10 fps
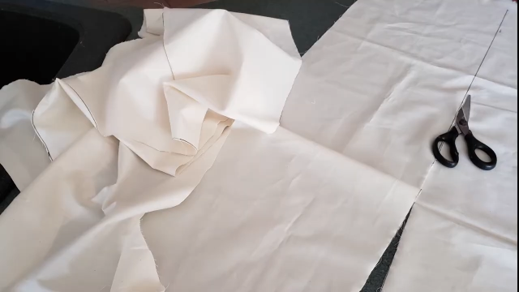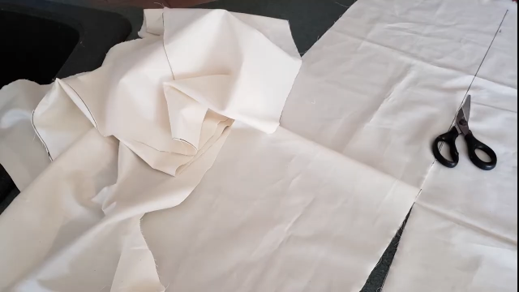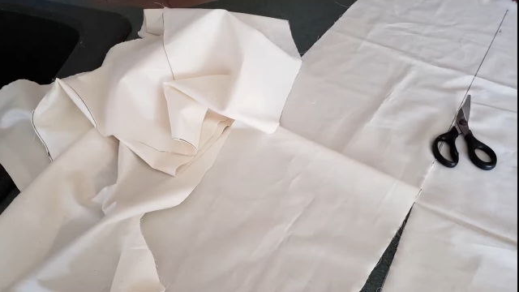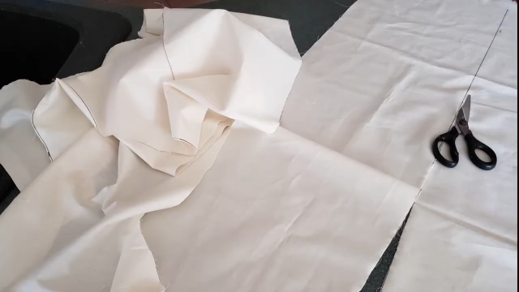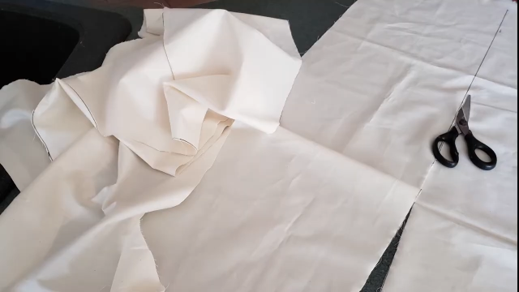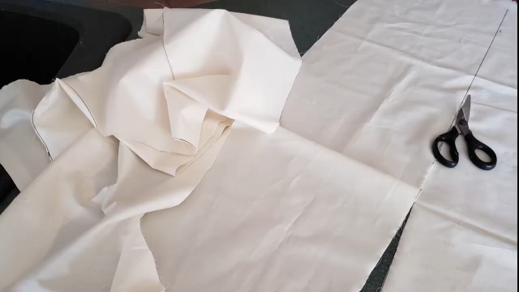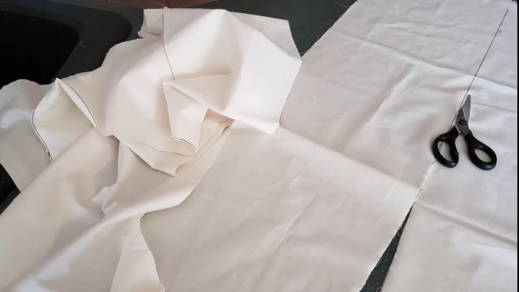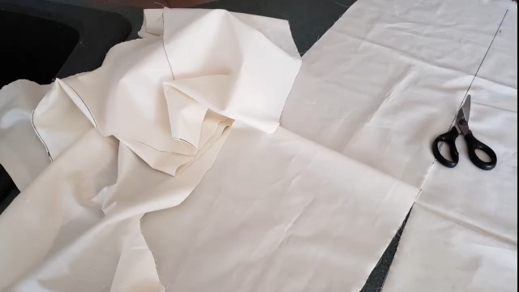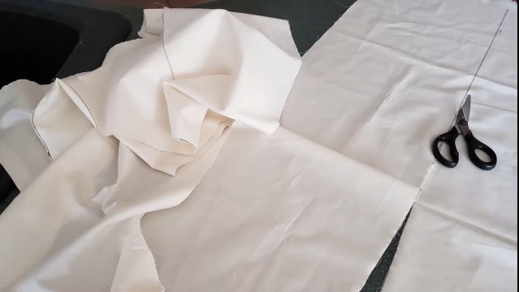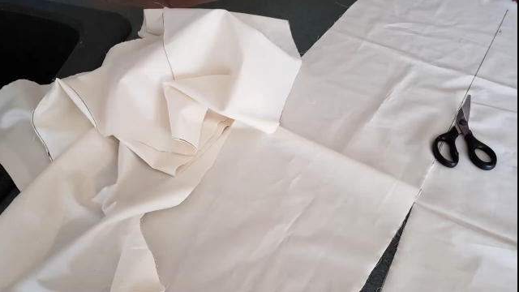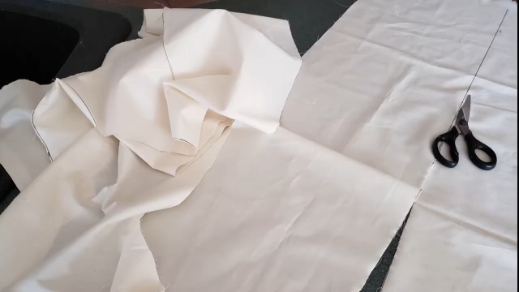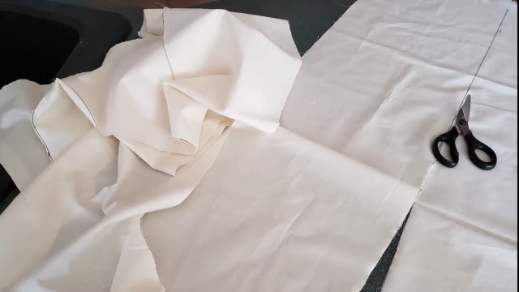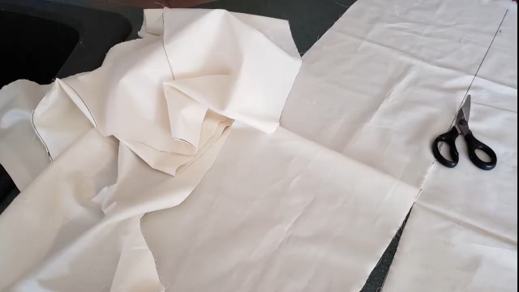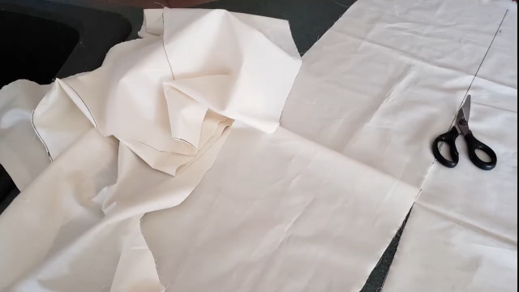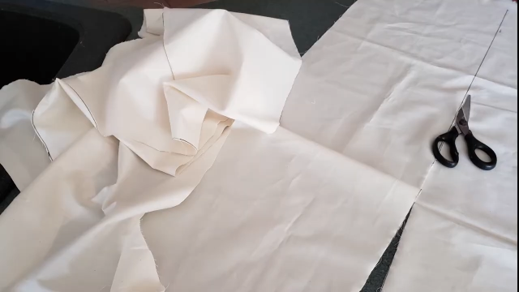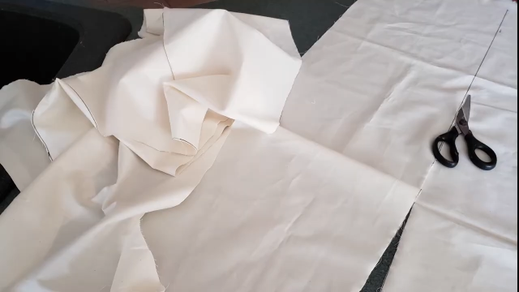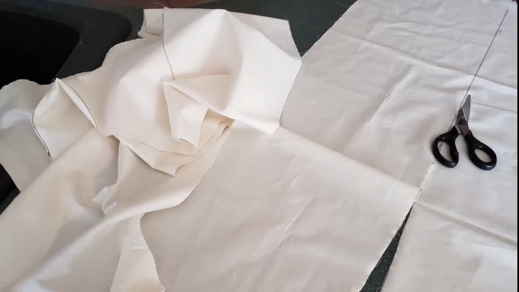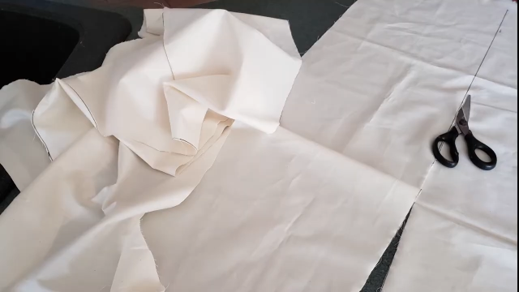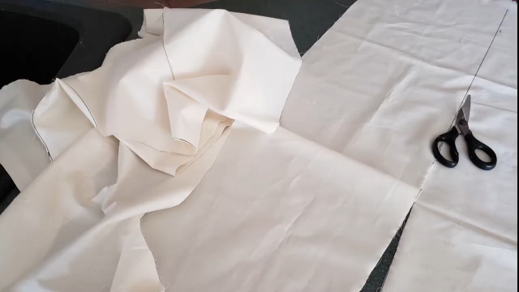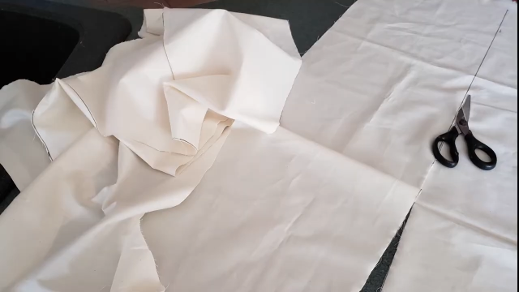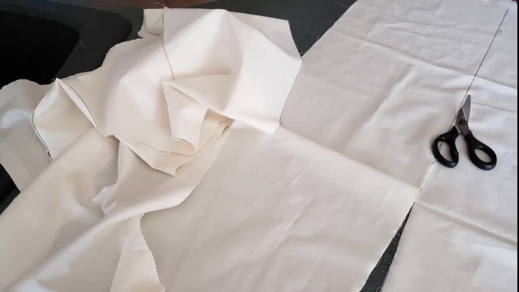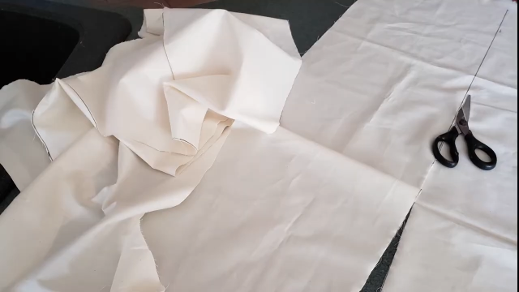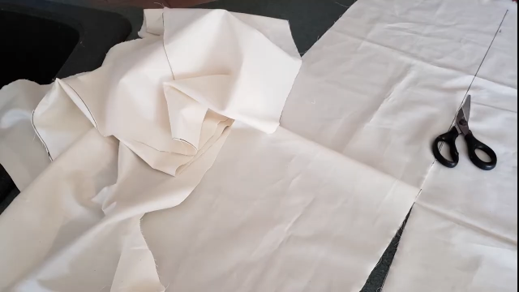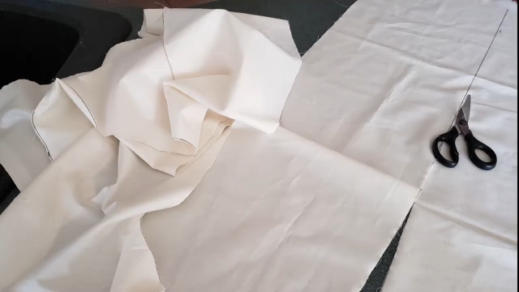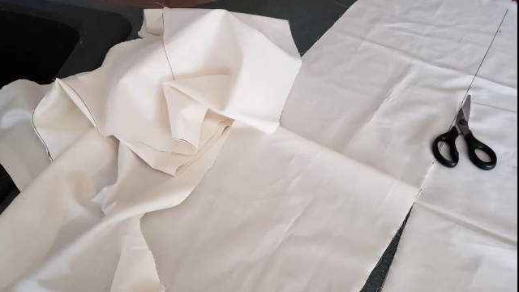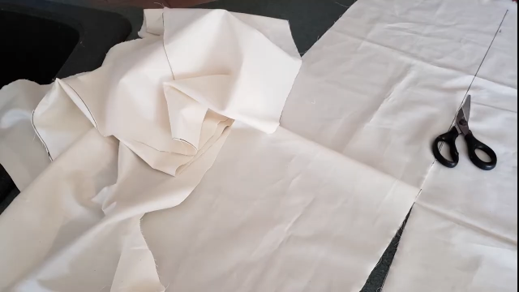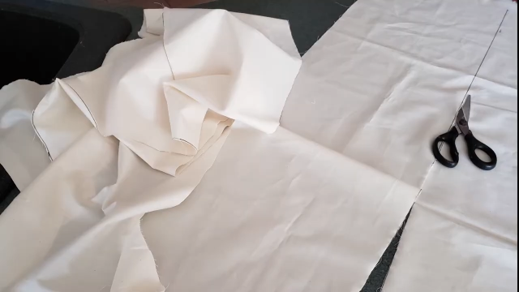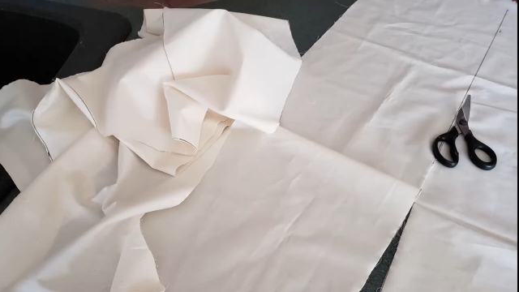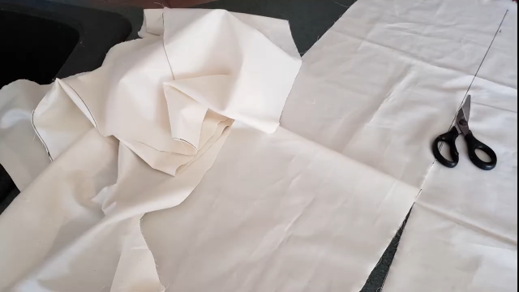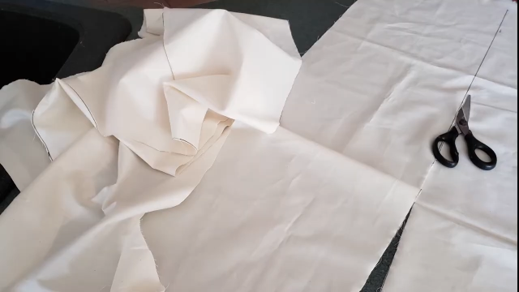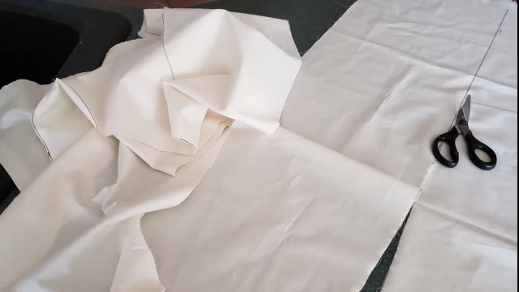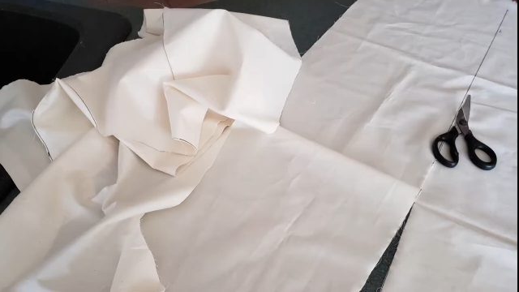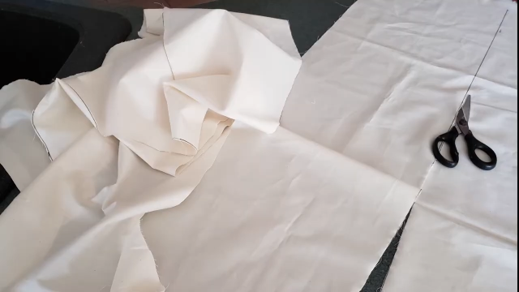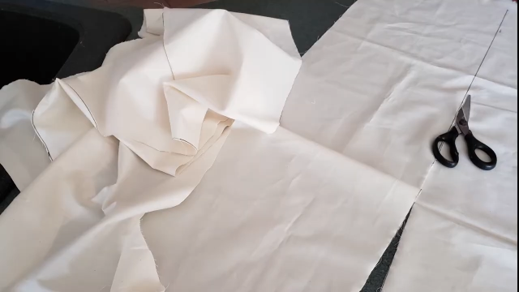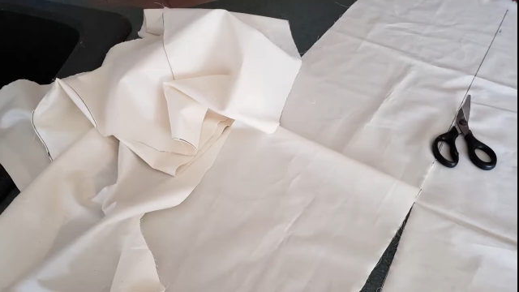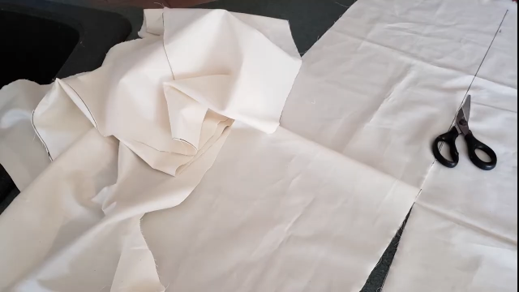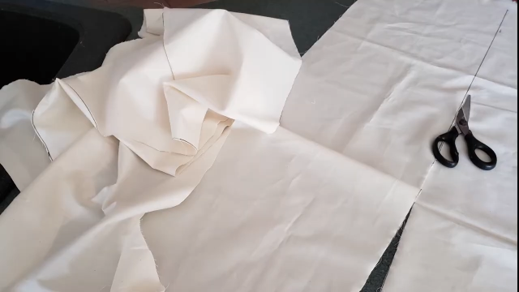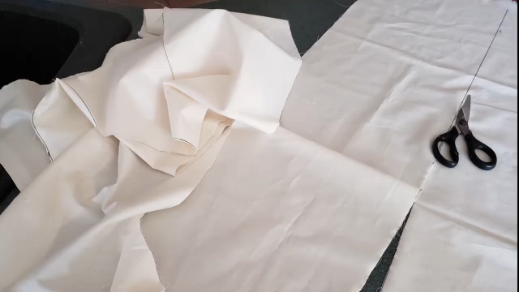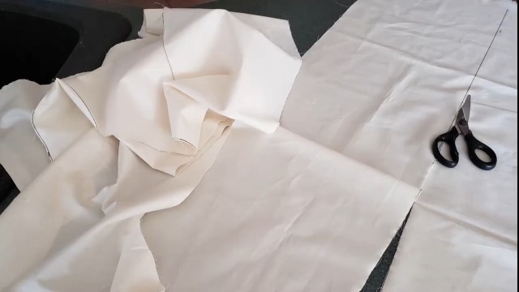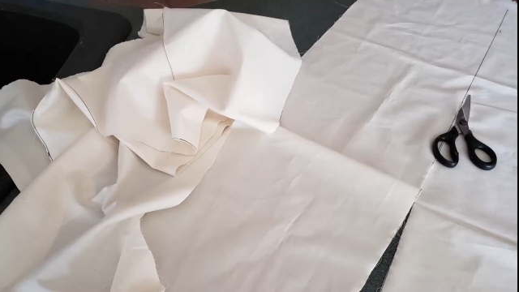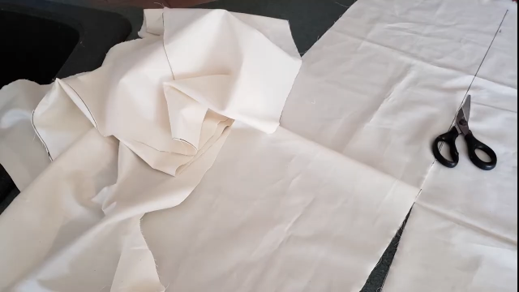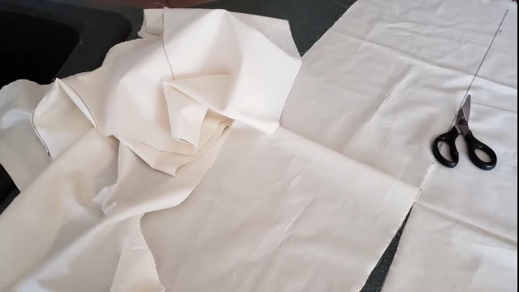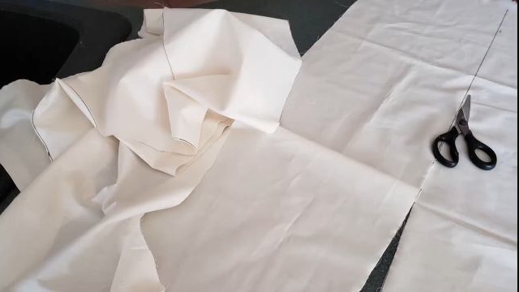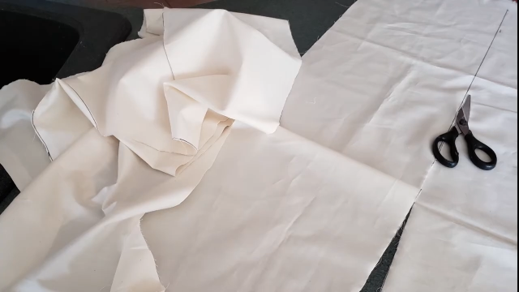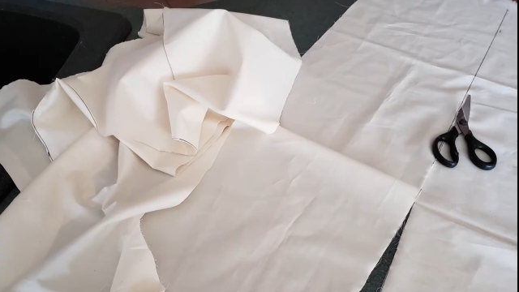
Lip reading: Nobody's mouth can be seen.